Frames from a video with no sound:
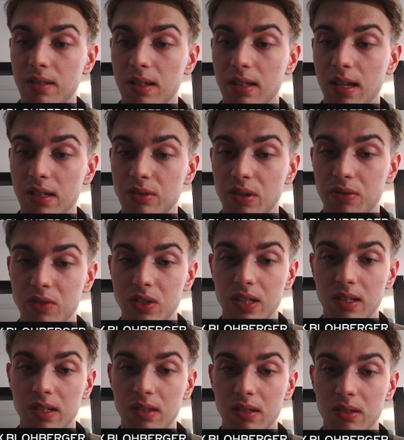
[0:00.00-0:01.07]
In case you haven't seen
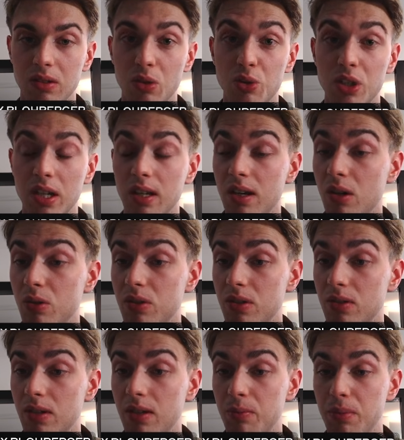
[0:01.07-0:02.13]
it, go check it out,
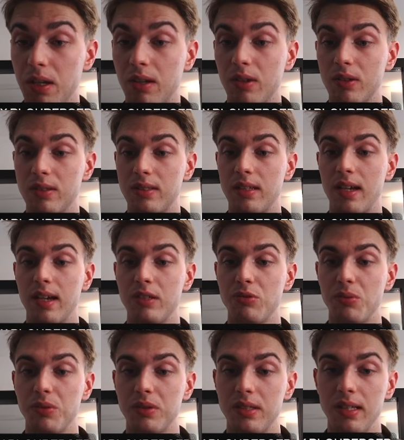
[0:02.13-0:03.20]
because as we
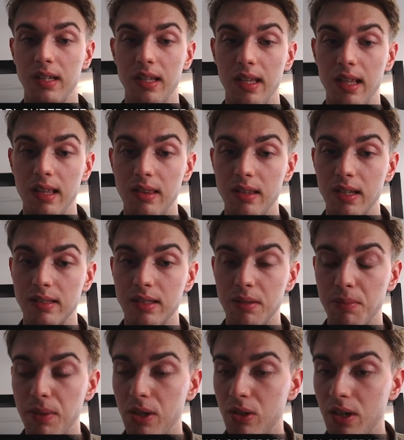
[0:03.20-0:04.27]
will see, it does
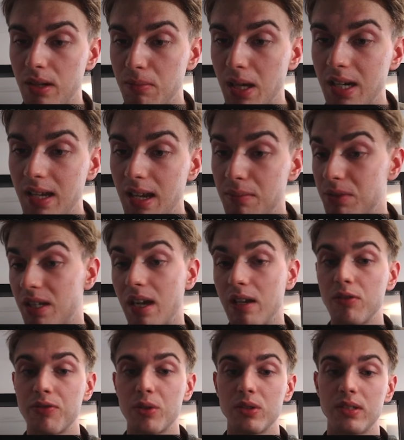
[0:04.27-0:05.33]
appear in many games. And
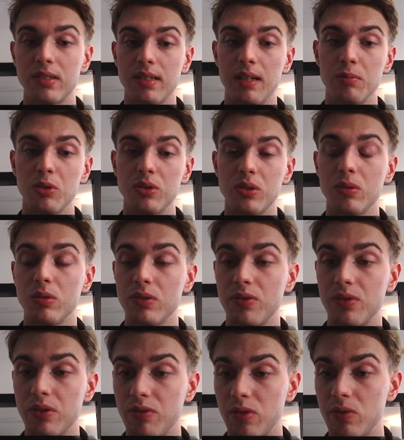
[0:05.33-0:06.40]
of course, the same also goes
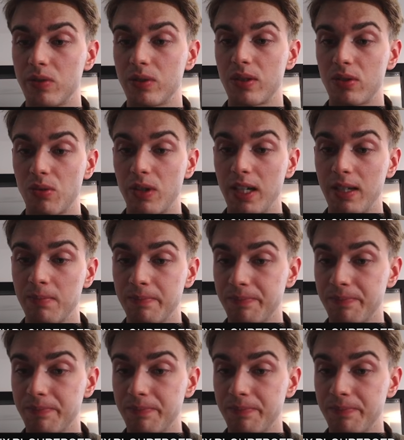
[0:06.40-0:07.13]
for the 4 versus 3,